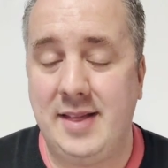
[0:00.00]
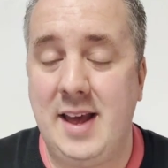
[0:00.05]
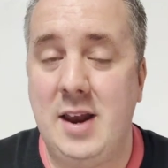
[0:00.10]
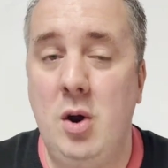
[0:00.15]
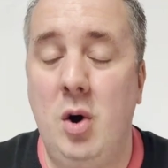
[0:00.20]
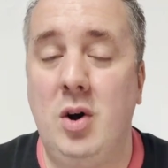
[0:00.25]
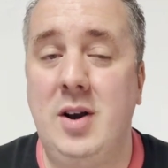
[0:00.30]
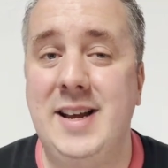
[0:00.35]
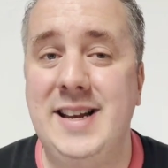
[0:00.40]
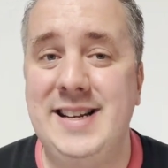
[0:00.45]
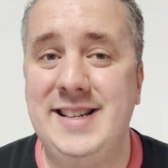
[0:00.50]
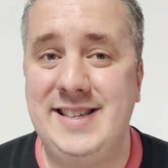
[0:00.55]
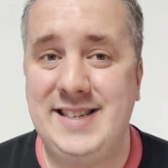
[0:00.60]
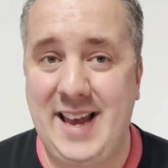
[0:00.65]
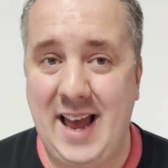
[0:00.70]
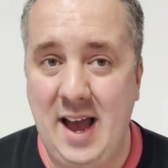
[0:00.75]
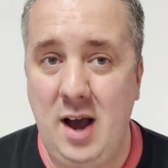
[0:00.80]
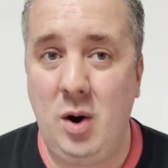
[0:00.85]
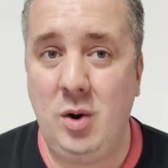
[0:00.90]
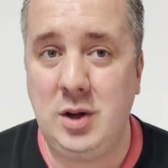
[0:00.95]
They're not going to
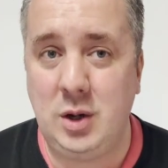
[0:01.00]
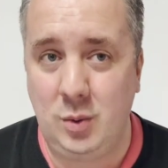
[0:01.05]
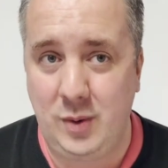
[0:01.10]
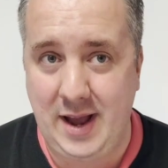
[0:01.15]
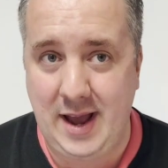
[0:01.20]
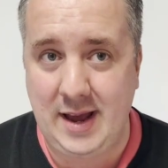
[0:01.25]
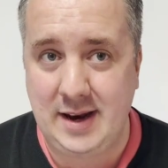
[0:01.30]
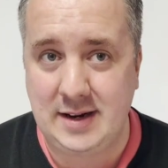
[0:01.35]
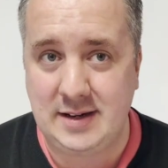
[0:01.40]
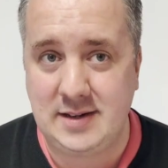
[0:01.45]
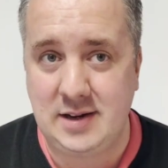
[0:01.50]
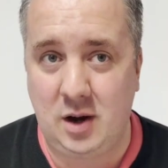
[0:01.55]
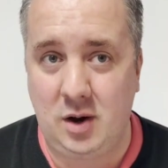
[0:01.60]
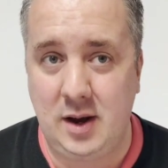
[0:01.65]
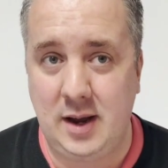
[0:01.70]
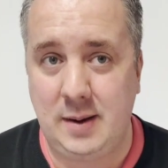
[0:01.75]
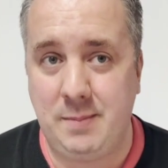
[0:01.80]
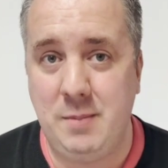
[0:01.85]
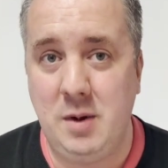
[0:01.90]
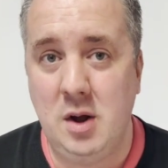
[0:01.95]
tell you ahead of
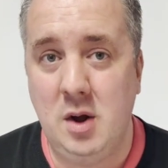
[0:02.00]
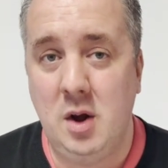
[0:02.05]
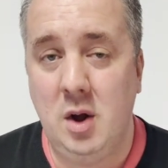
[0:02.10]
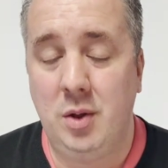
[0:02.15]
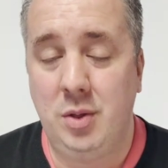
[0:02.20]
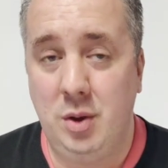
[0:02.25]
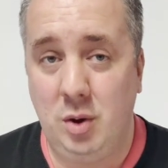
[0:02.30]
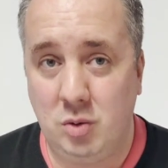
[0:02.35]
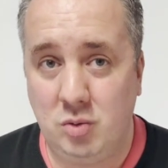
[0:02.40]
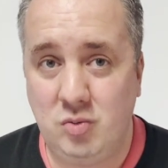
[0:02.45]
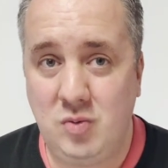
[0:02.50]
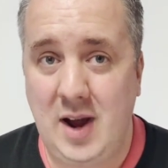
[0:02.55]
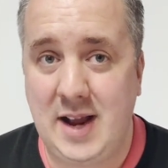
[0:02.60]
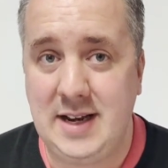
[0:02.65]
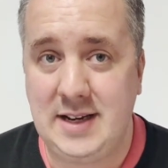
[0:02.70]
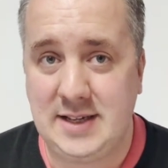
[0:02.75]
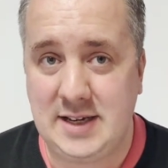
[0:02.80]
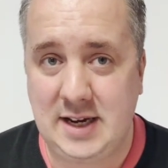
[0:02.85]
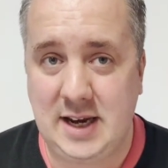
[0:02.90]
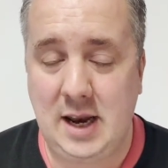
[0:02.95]
time that
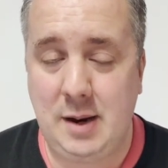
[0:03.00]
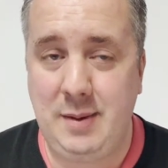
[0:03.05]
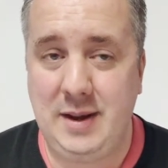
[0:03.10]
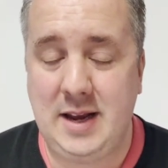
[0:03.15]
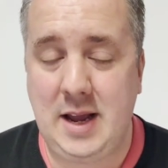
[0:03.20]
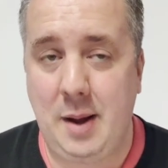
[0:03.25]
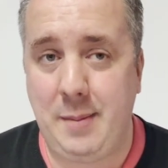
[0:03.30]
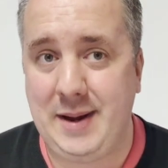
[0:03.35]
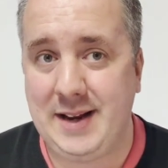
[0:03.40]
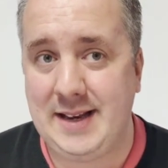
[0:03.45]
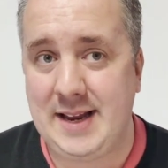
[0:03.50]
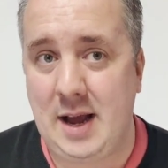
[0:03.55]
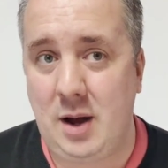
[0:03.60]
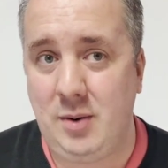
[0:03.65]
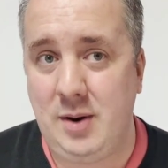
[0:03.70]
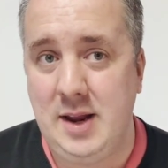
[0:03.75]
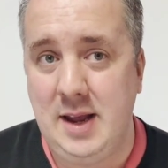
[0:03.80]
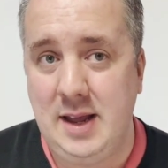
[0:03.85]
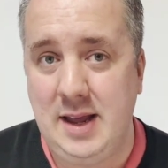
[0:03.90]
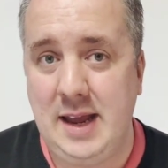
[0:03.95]
rates are going to be coming
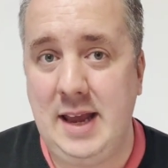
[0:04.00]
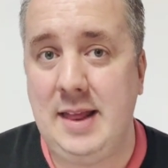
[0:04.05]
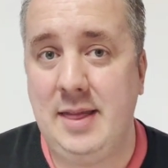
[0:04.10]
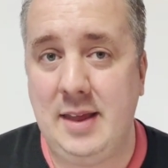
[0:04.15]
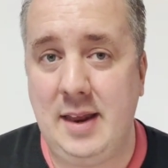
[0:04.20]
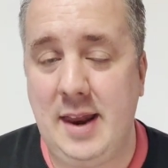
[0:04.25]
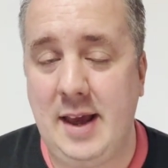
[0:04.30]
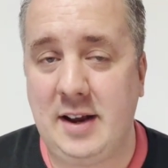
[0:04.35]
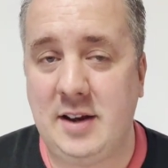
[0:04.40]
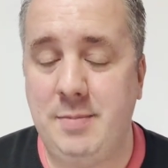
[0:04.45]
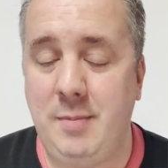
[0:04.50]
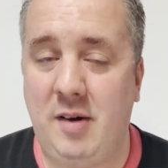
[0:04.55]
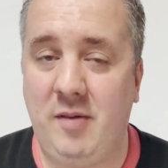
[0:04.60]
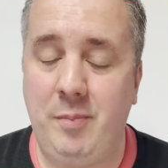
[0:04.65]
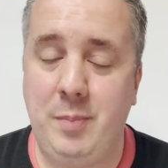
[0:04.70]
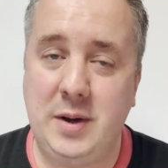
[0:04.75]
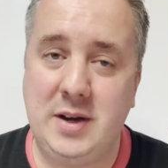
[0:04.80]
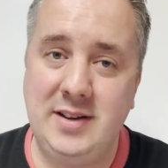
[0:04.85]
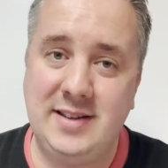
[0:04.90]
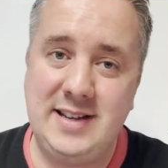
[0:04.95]
down in the next month,
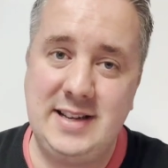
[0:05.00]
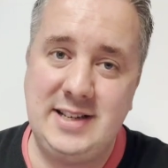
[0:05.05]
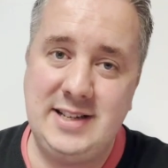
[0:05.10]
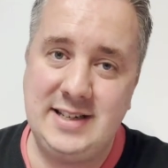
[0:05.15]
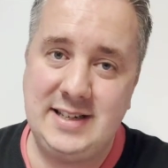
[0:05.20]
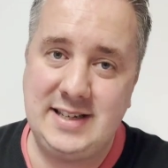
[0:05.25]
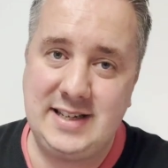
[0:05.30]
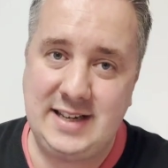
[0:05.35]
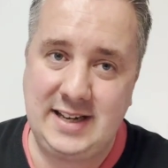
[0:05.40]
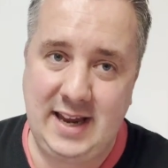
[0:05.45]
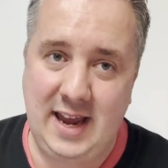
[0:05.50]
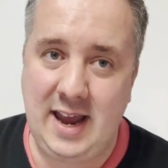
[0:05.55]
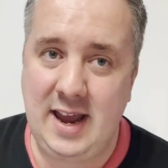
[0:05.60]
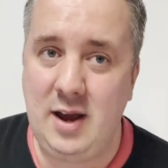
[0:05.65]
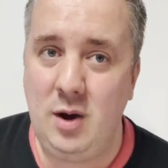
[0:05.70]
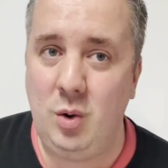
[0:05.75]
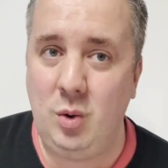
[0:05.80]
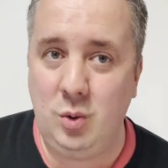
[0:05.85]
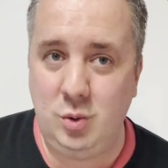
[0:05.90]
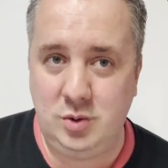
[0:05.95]
because it just
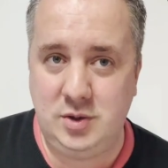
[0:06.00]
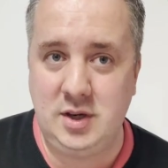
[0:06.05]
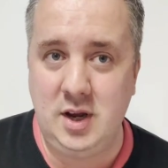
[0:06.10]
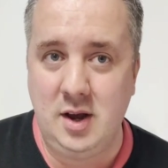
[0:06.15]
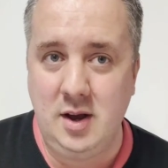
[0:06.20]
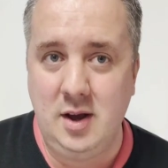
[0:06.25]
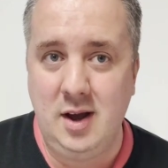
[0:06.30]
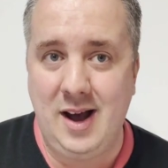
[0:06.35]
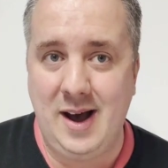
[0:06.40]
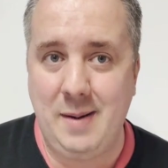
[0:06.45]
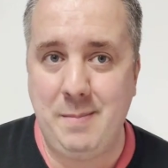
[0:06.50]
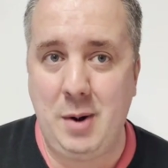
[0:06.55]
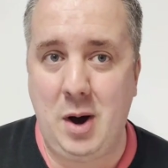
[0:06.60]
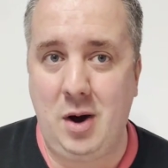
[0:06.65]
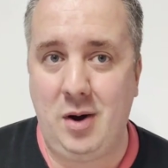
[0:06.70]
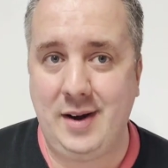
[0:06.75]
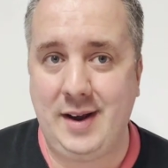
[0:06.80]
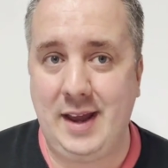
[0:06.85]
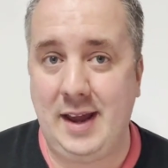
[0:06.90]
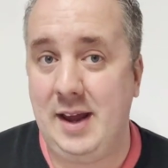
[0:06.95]
kills a
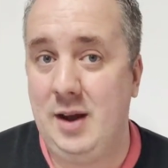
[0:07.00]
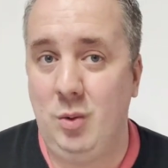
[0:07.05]
market.